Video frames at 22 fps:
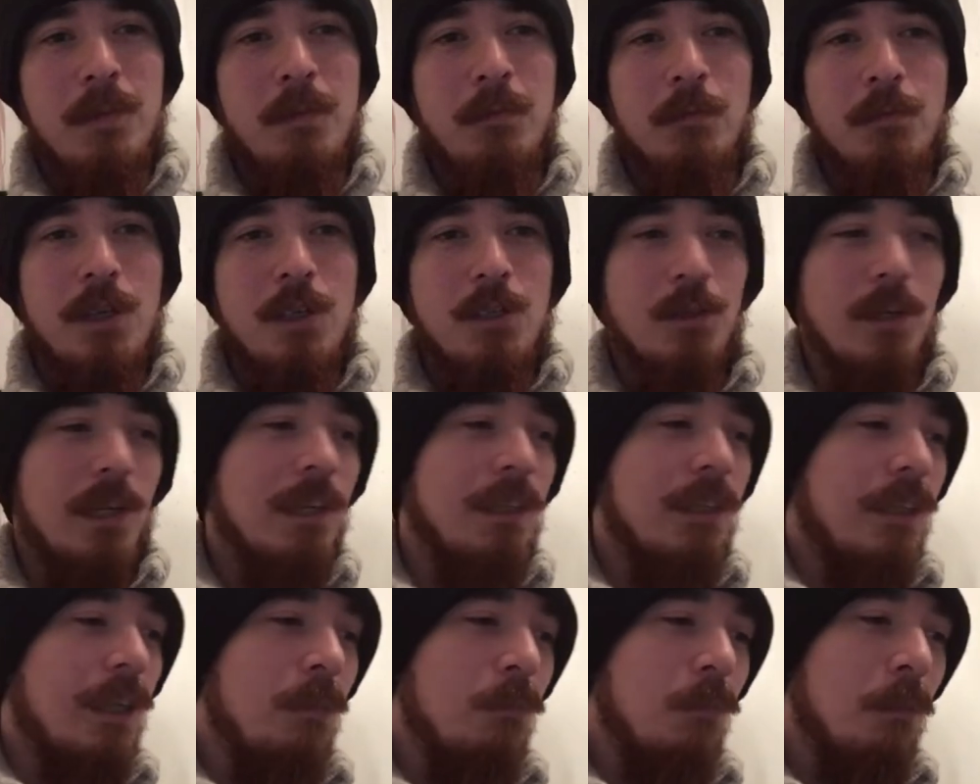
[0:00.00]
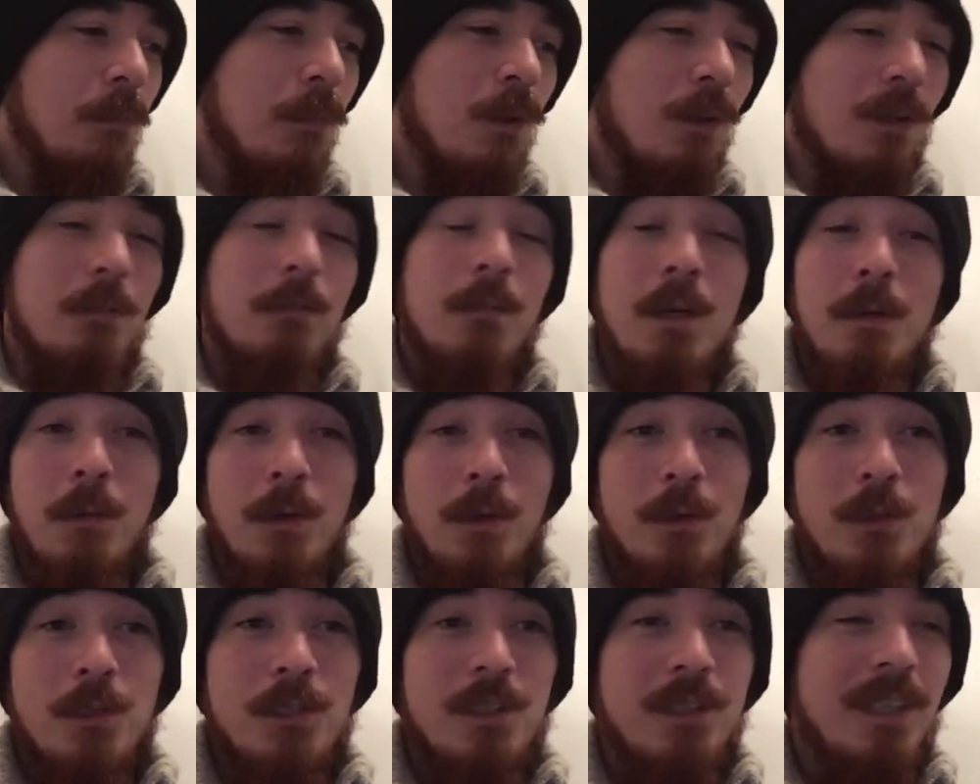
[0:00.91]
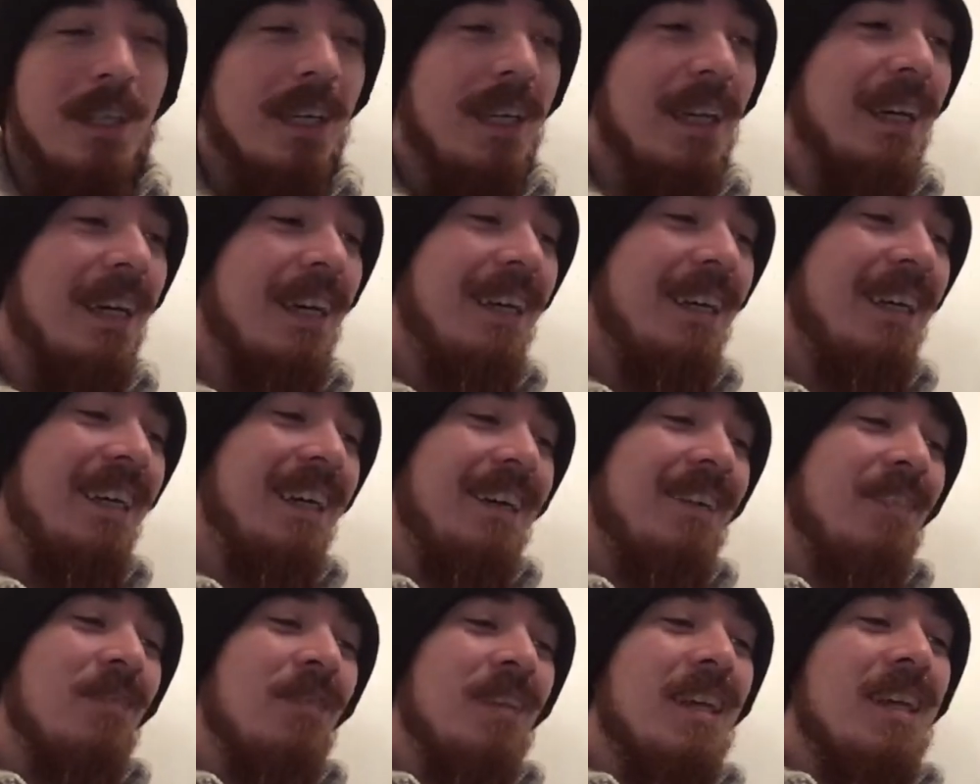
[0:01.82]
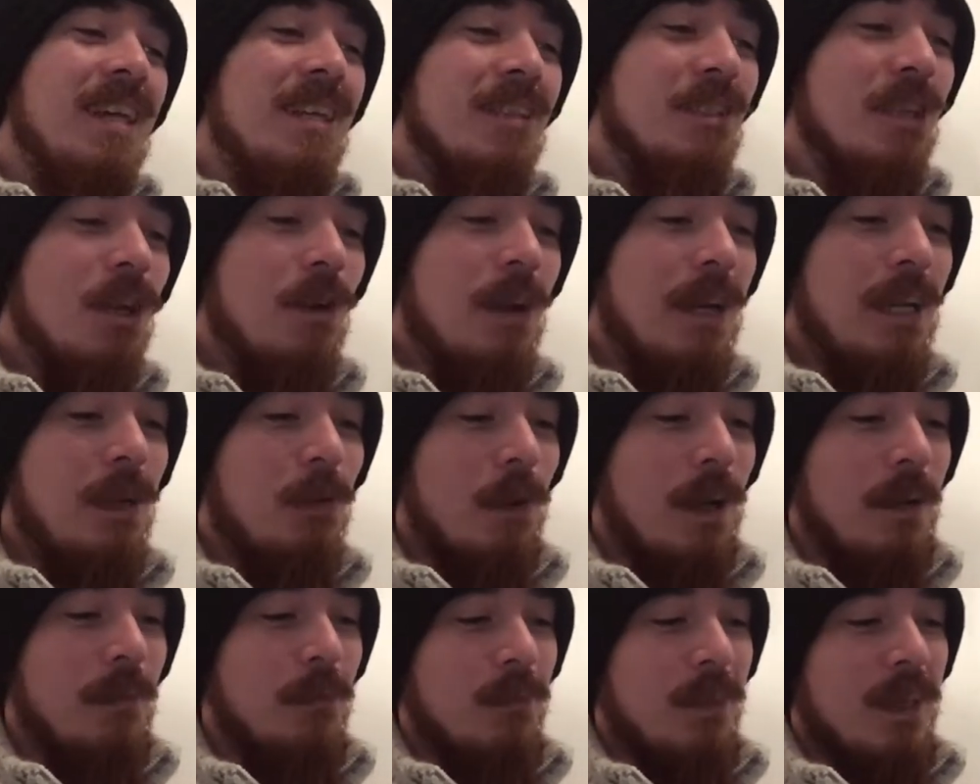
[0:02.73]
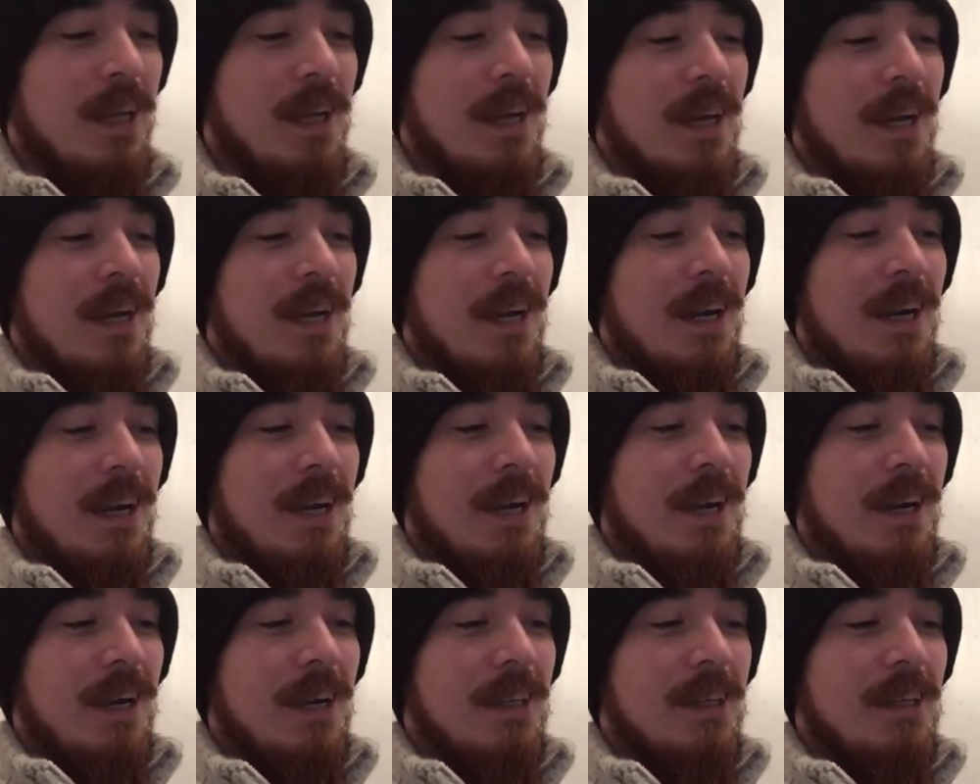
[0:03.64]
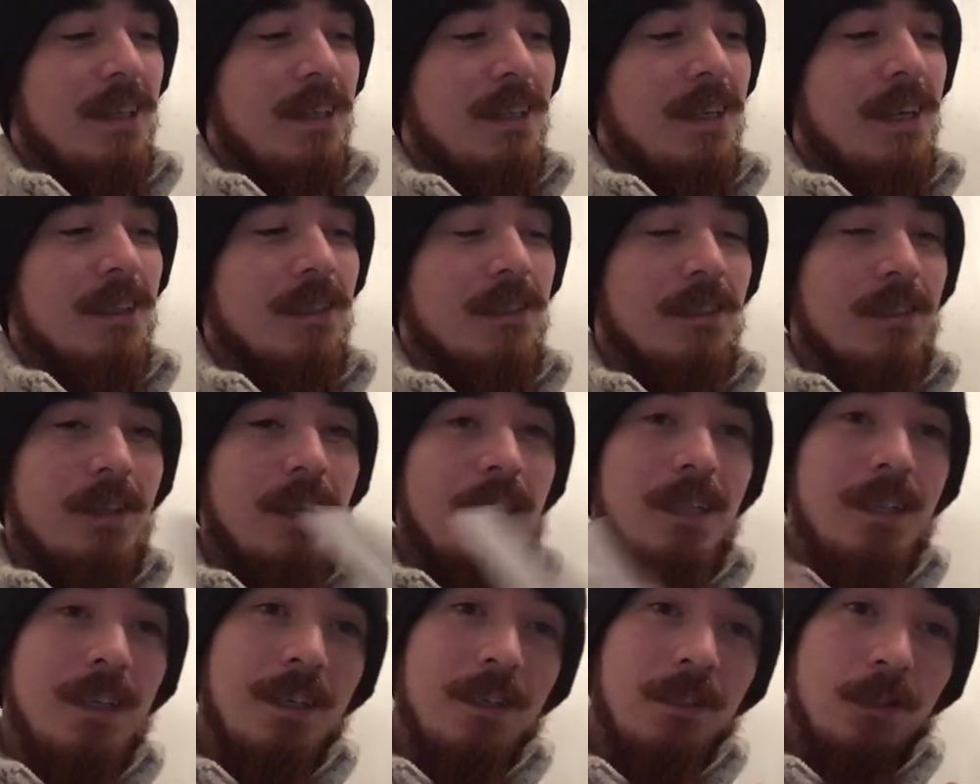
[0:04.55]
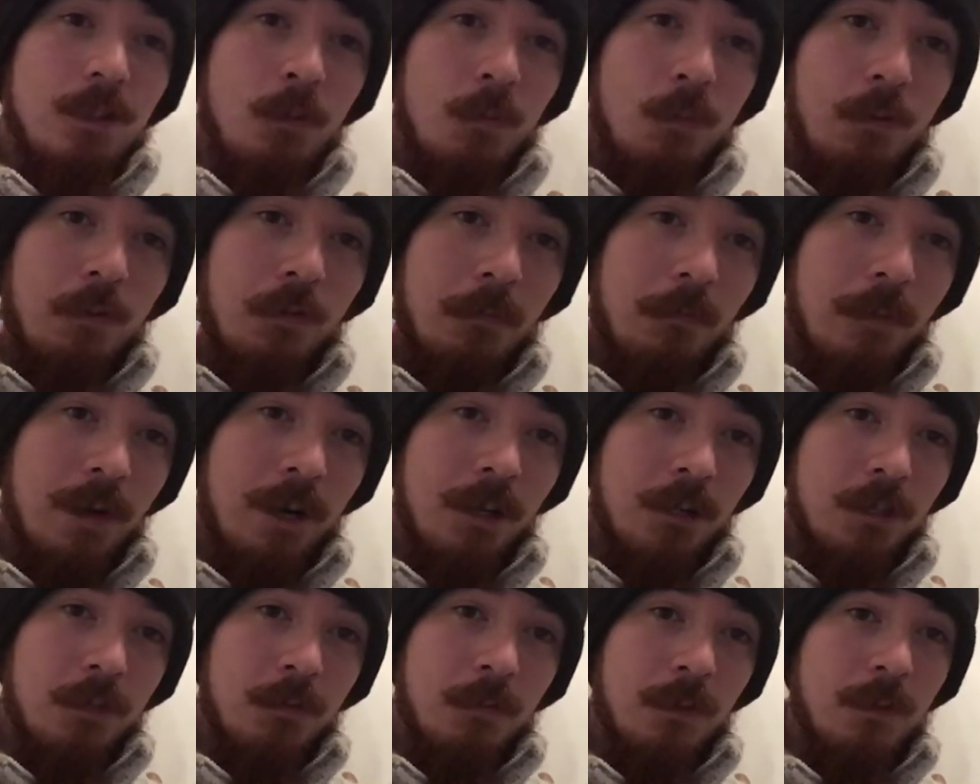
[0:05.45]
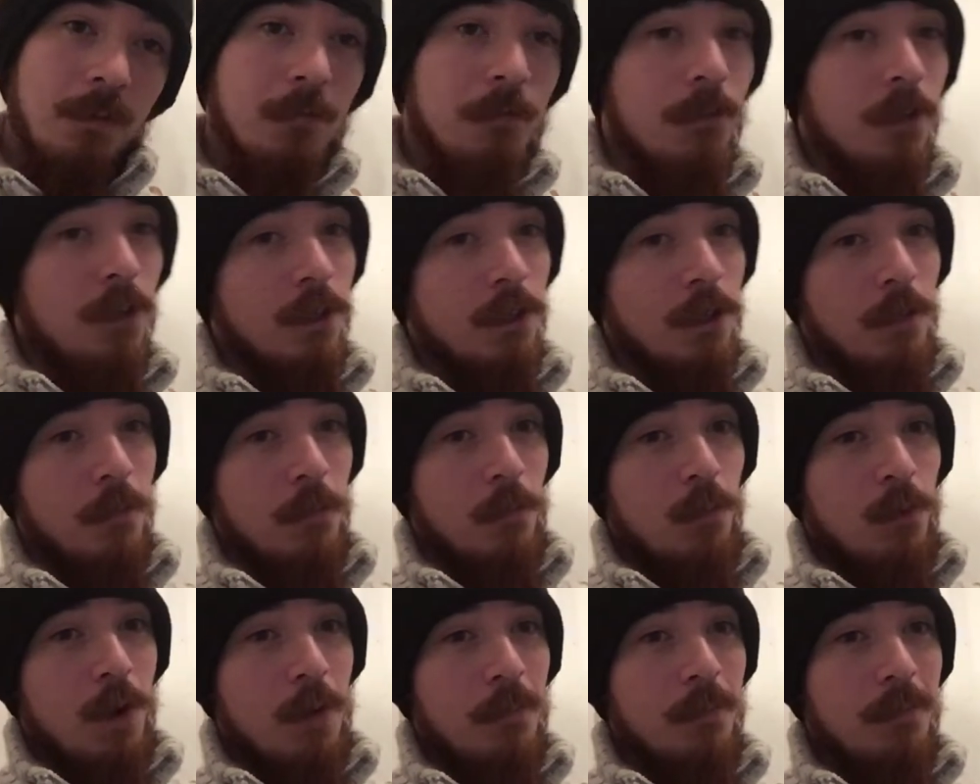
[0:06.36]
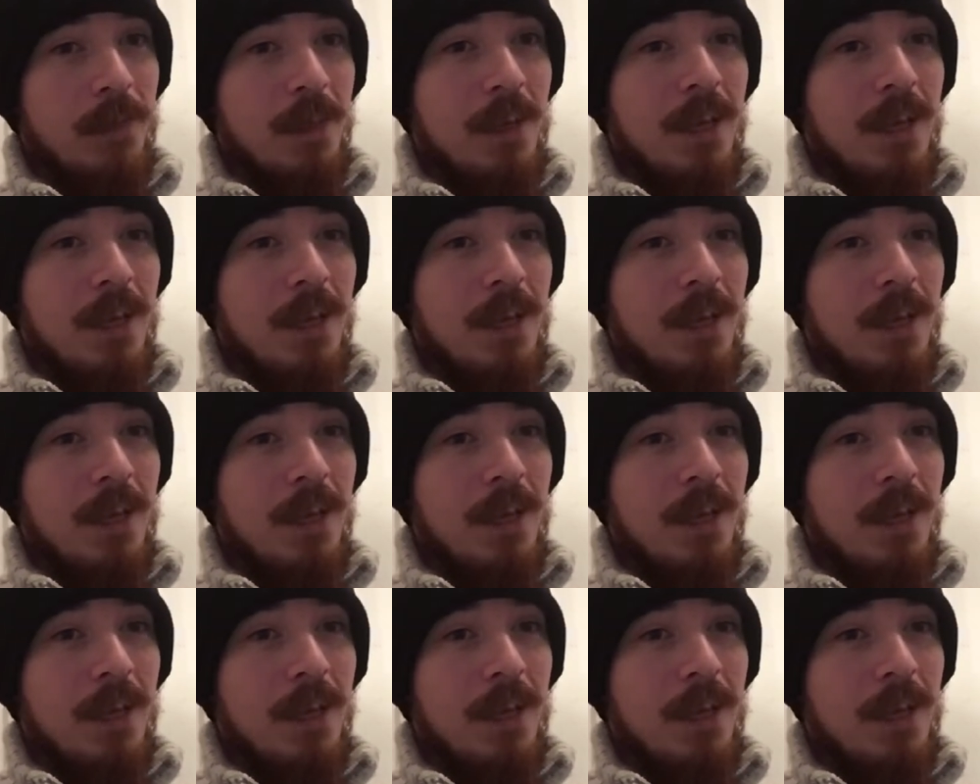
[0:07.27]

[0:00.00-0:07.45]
facial hair than I am the book. My apologies. So anyway, yes, that is Wolf&Parchment Volume 1.